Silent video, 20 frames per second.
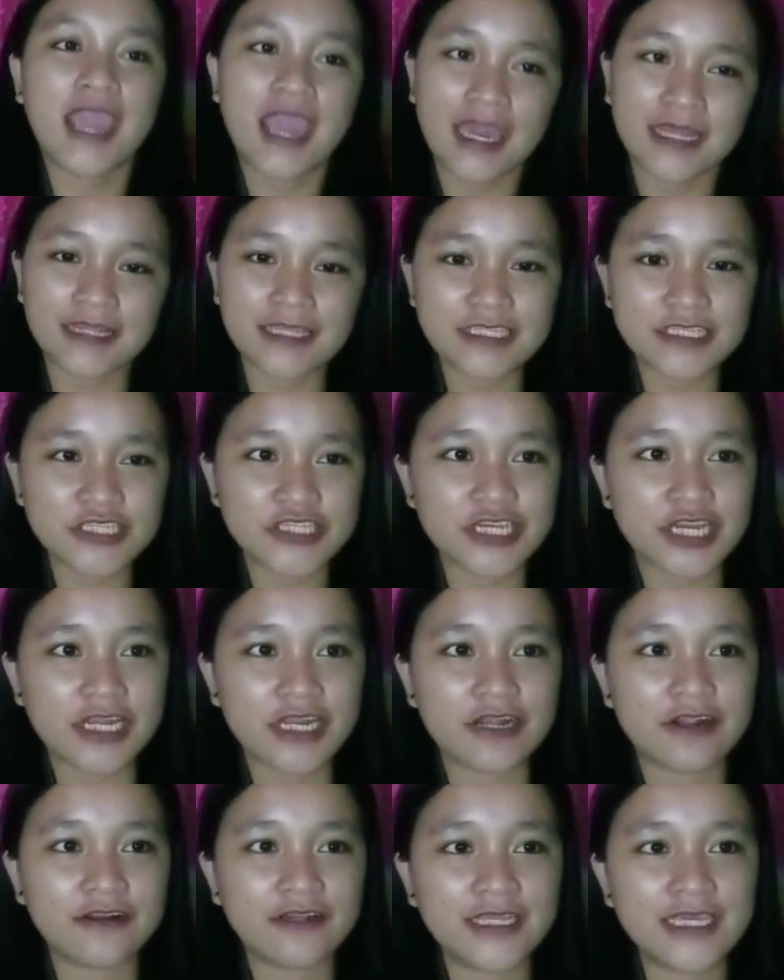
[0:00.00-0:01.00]
It is
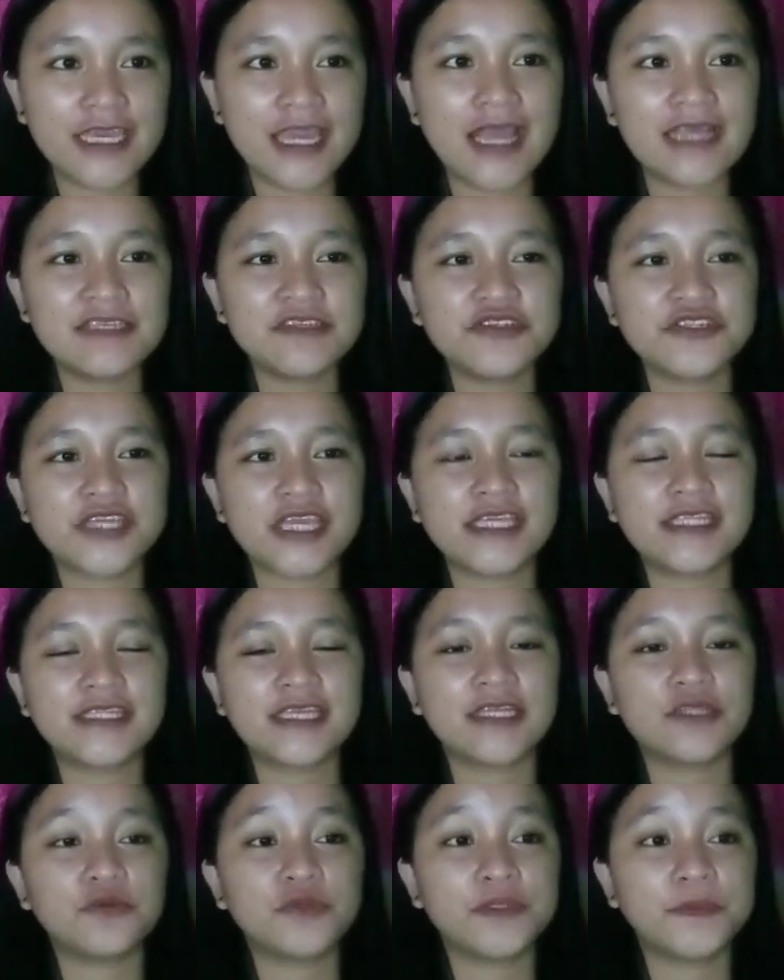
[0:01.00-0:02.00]
generally
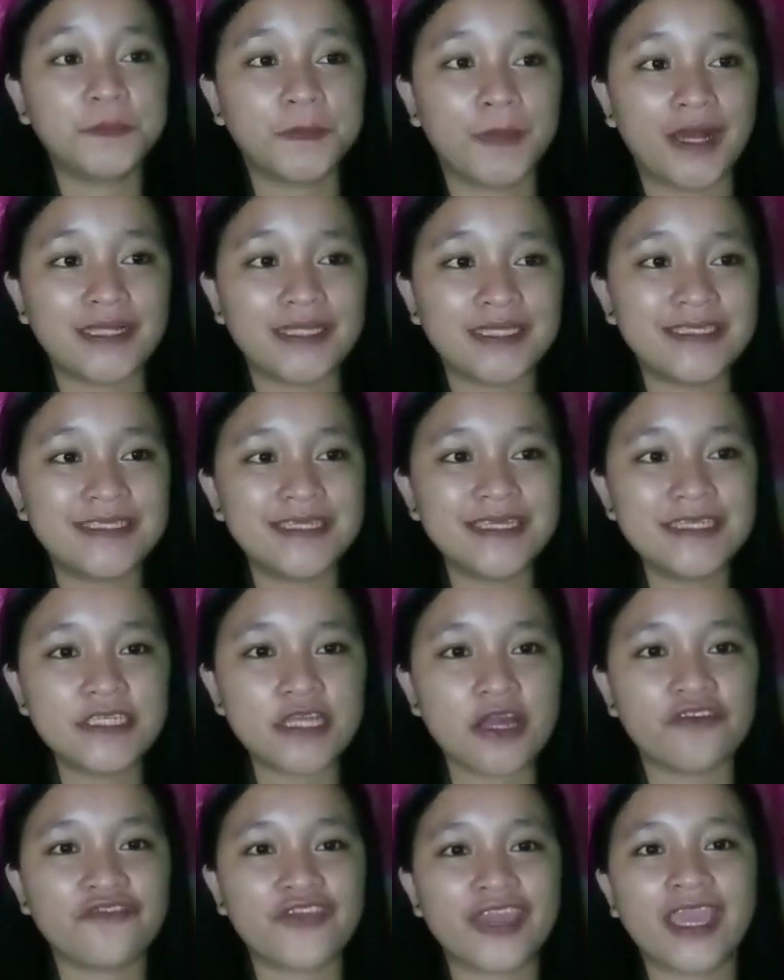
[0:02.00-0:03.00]
associated with policies
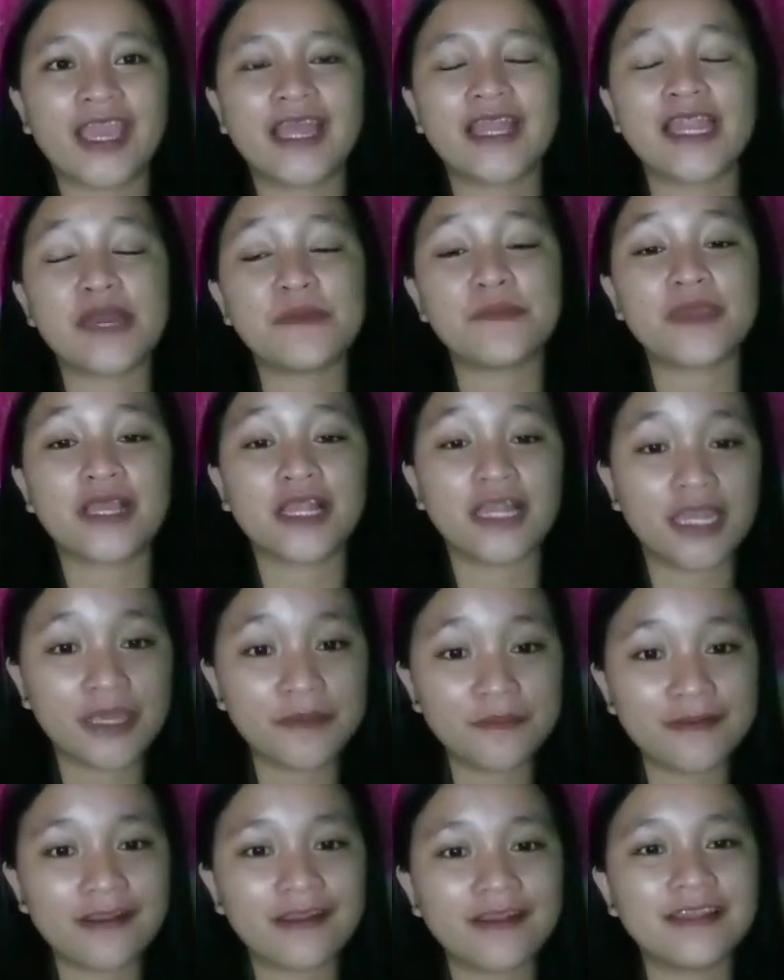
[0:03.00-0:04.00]
of economic
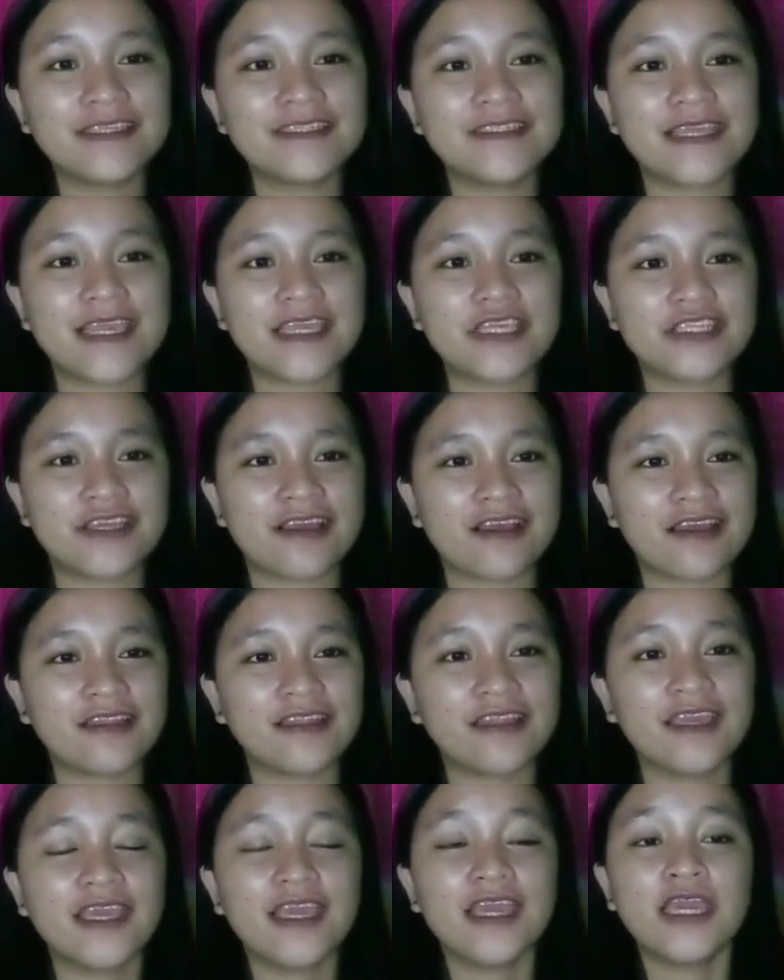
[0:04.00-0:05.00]

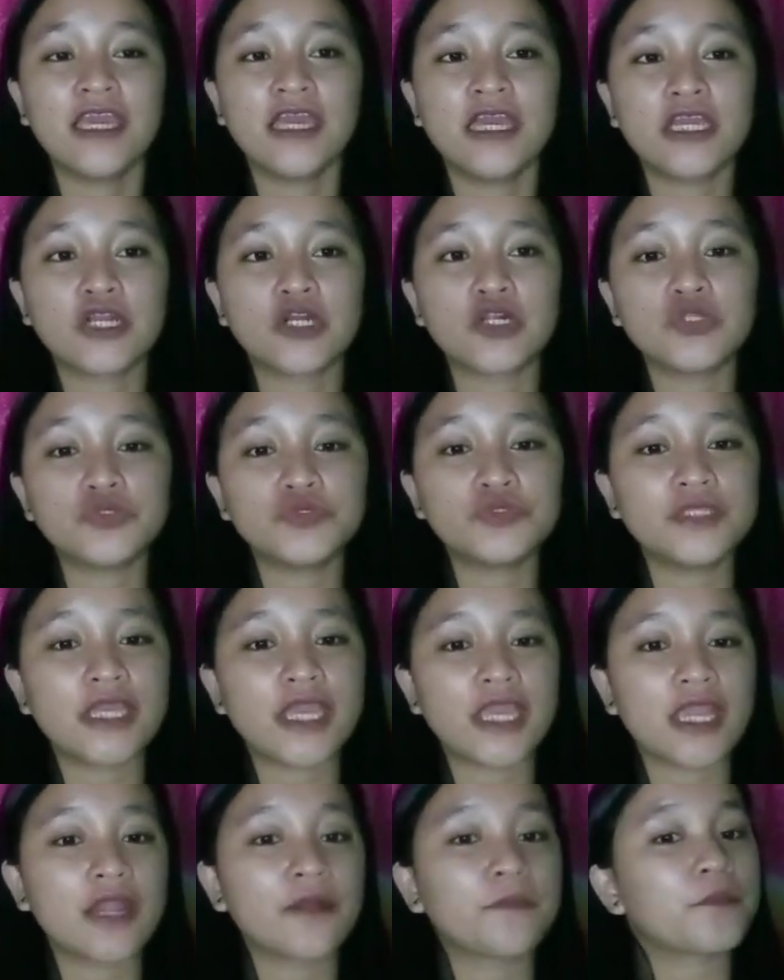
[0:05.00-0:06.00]
liberalization,
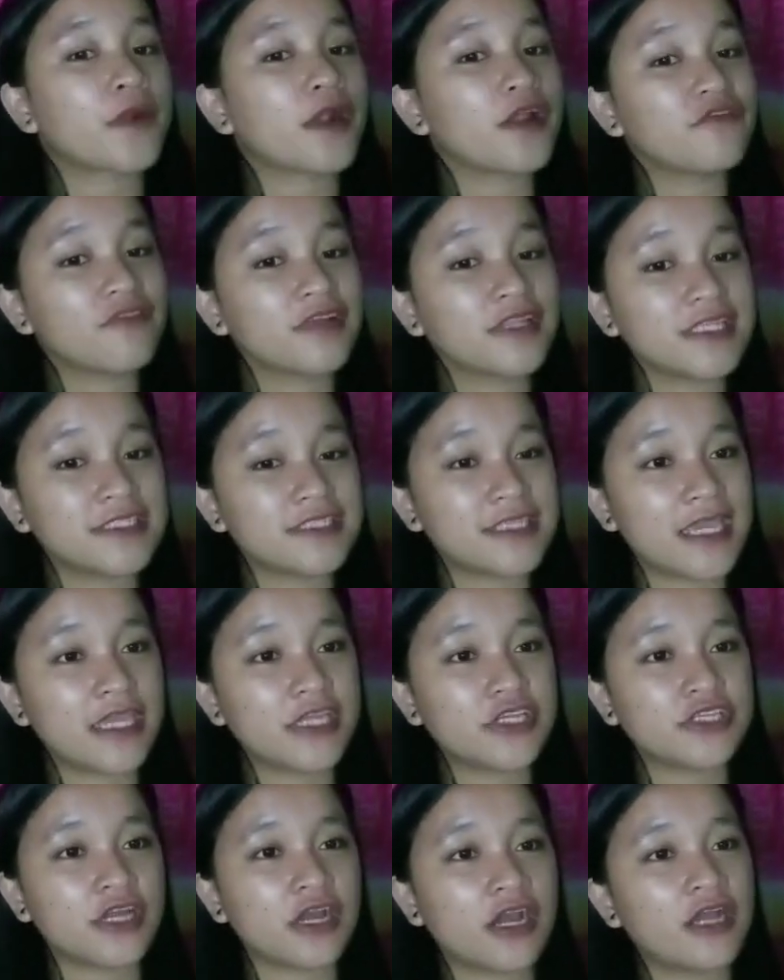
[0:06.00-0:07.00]
including
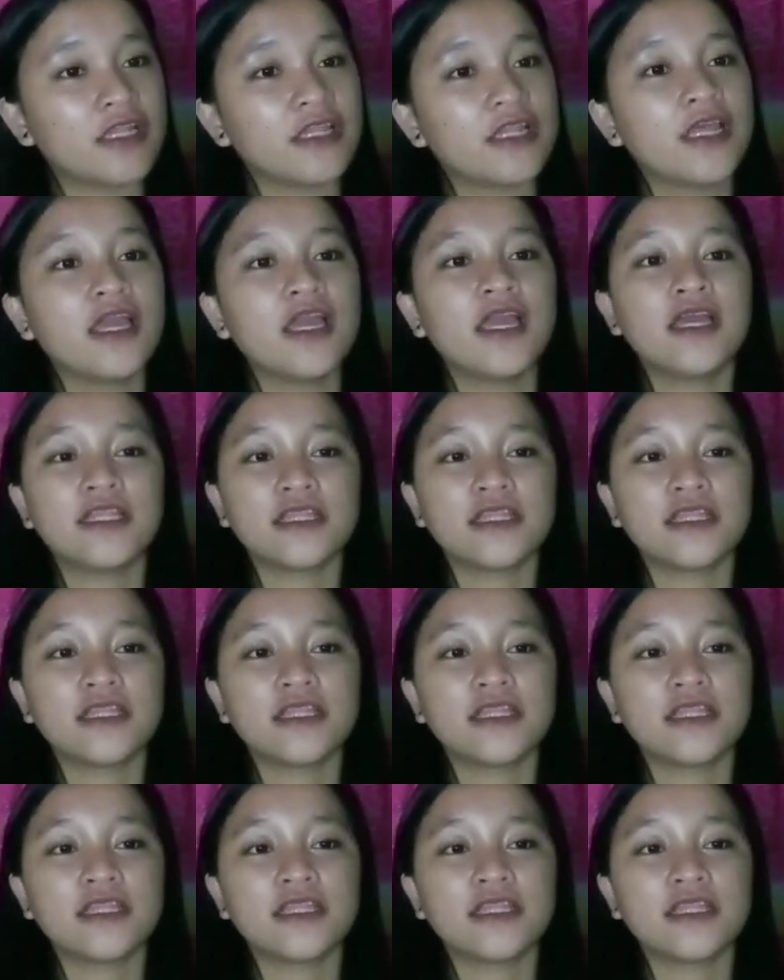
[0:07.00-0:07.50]
privatization,